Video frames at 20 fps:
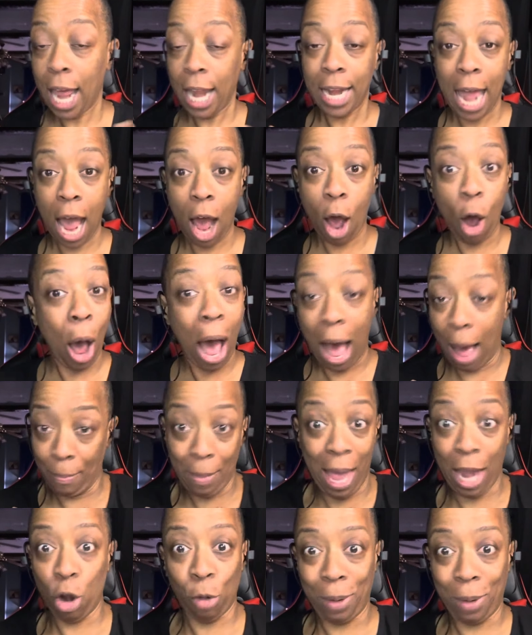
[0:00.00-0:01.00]
Now, I'm
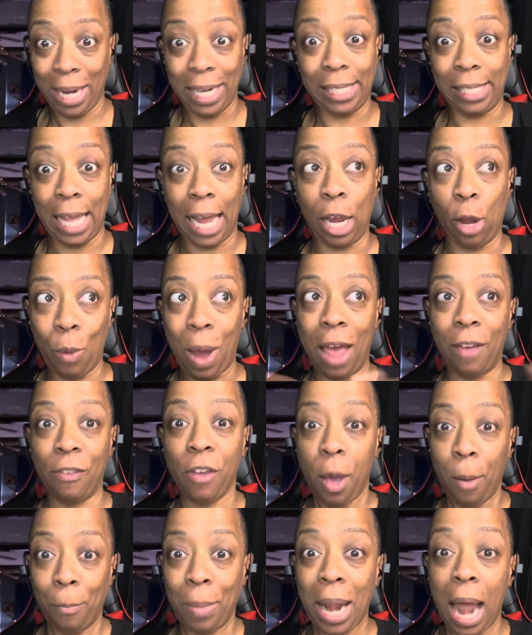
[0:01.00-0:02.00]
not nobody's 2nd wife,
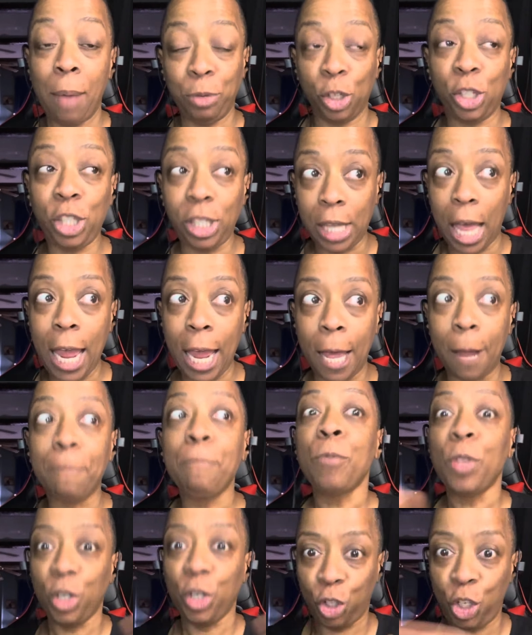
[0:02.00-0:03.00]
but I'm just saying
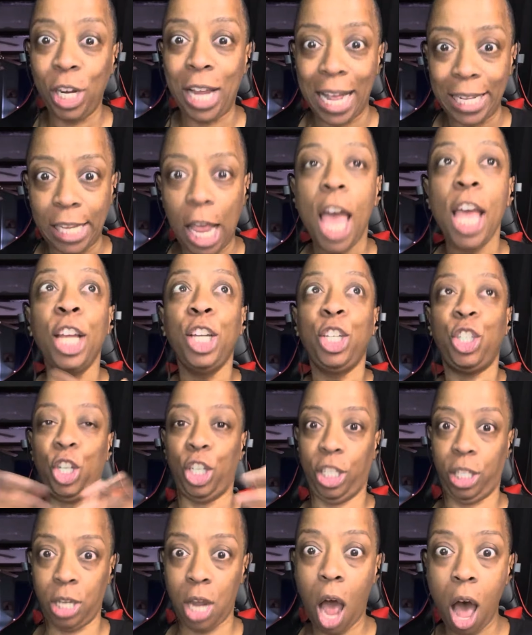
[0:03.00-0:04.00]

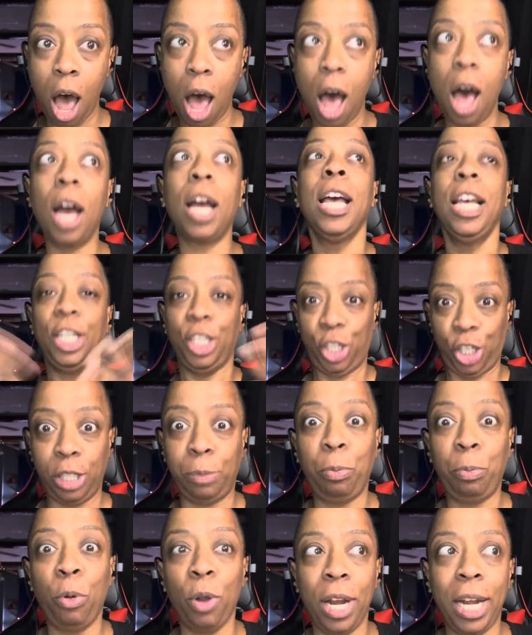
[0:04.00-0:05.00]
she's young, she's
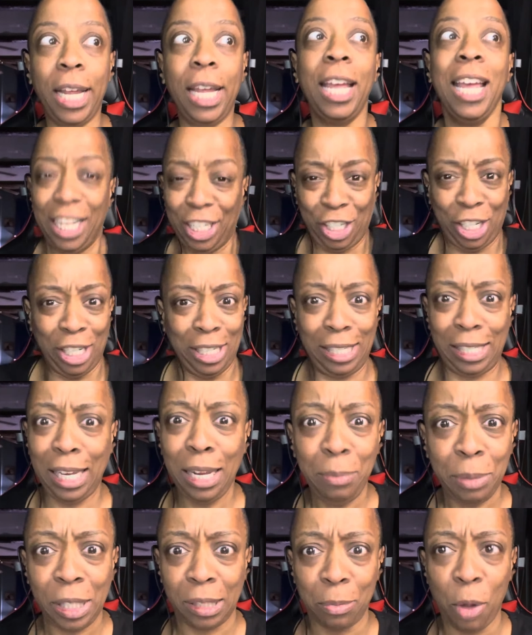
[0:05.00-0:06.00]
pretty, she
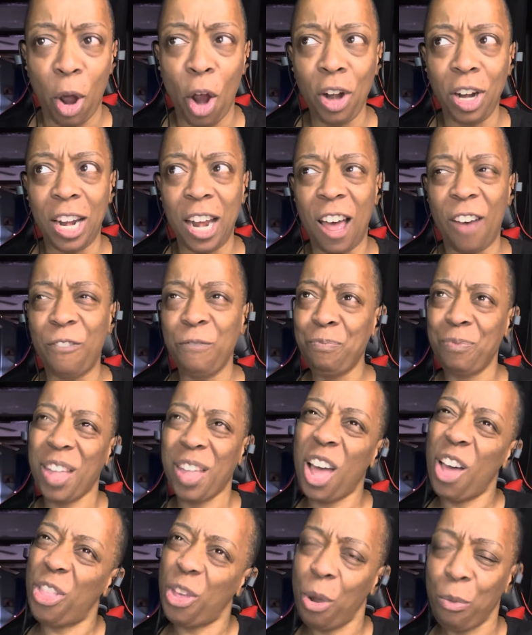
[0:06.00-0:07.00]
seems smart enough,
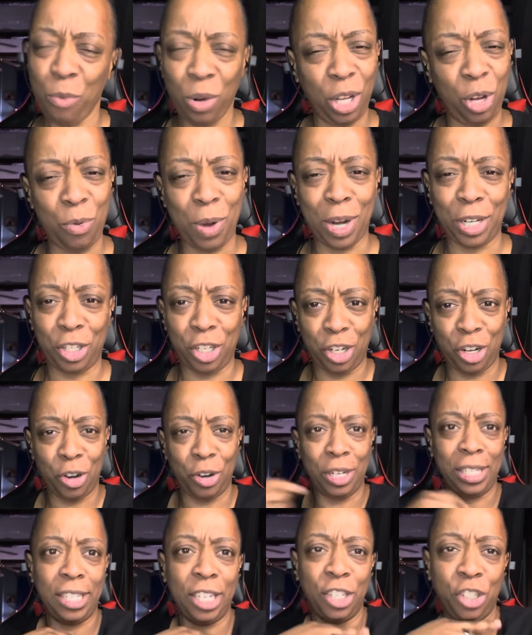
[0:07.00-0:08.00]
although I'm really questioning her
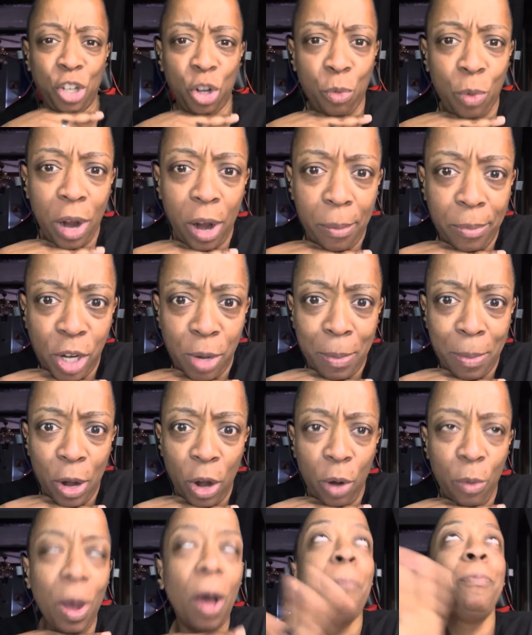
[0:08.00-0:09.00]
decision to marry Will.